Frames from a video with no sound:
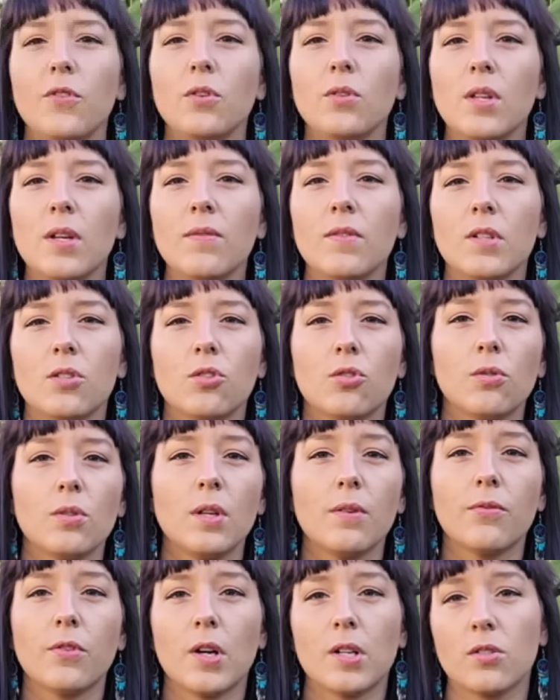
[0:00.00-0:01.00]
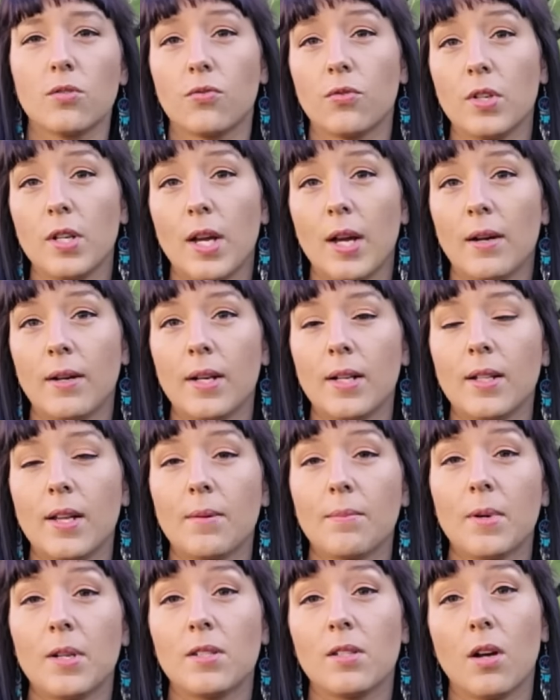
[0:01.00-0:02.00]
If you live in a truly frost-free area
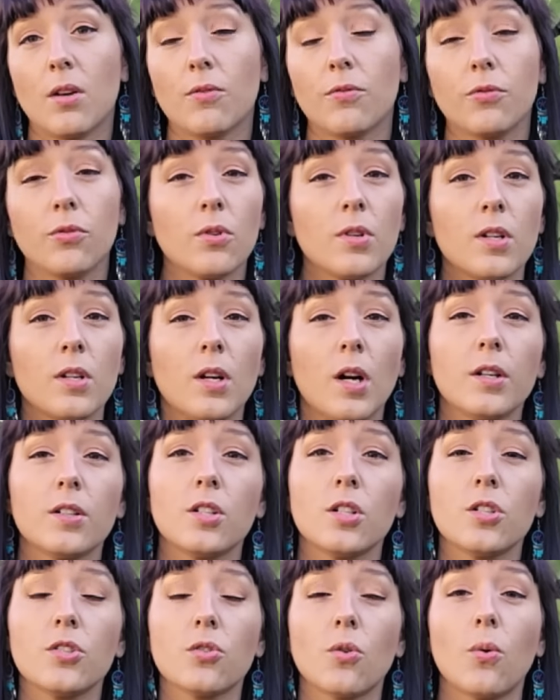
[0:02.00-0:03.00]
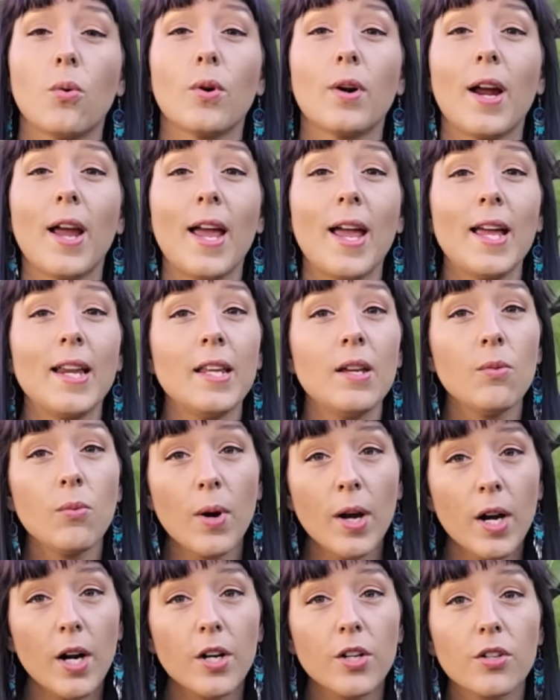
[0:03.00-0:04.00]
like my South Florida gardeners or
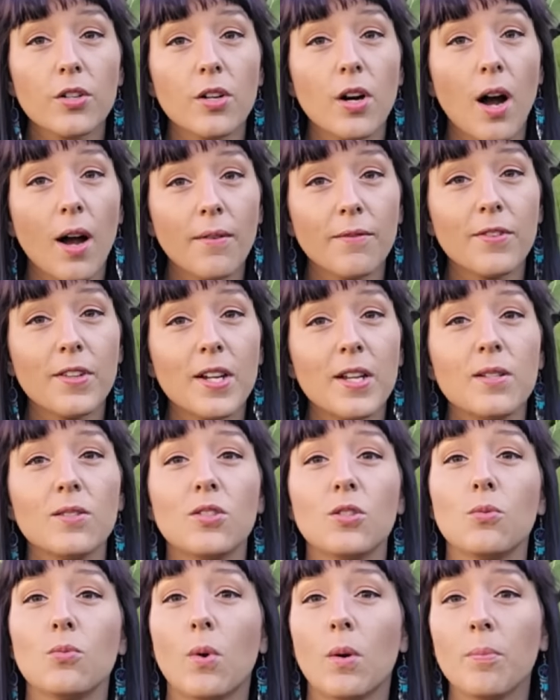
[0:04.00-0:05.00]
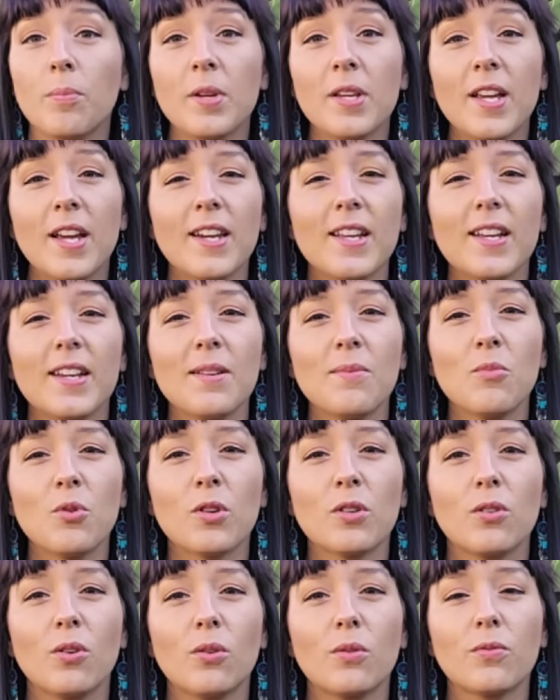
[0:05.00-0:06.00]
anywhere you're confident you won't be getting any
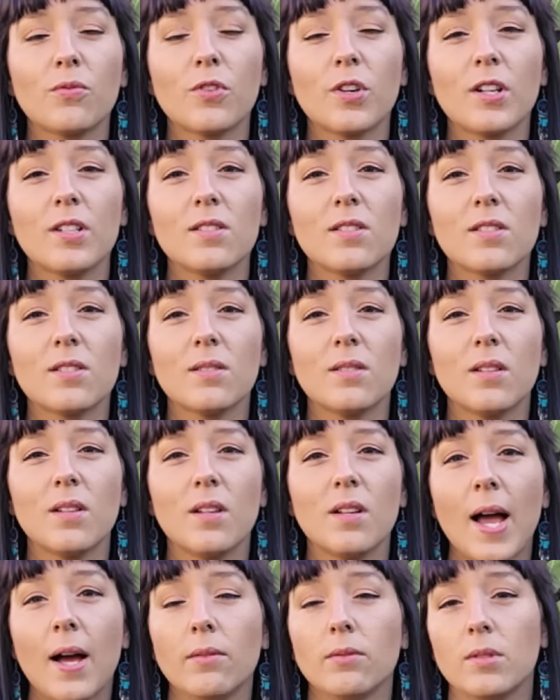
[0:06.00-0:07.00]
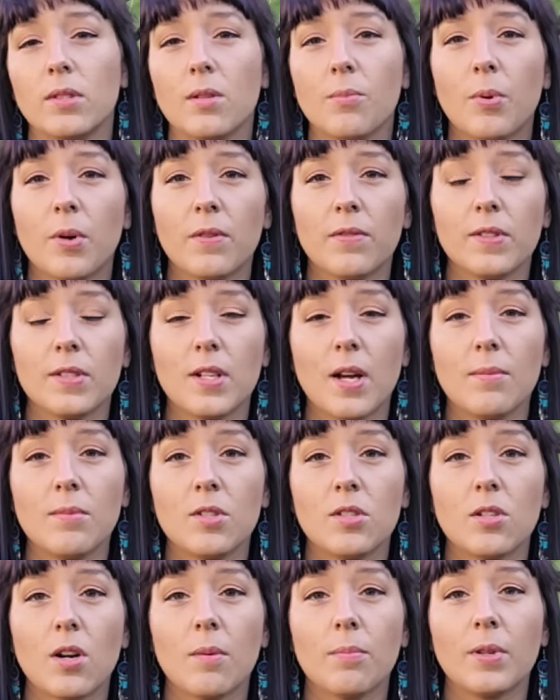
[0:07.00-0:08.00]
more cold fronts, now is the perfect time to
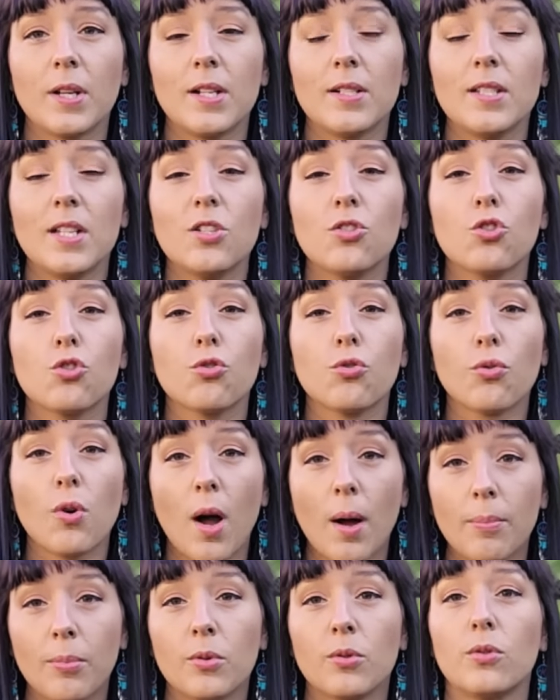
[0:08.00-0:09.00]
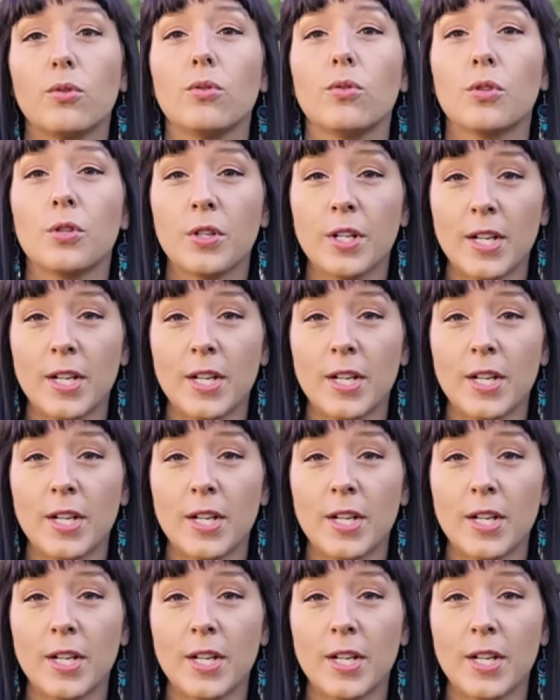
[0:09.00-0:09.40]
start planting tropical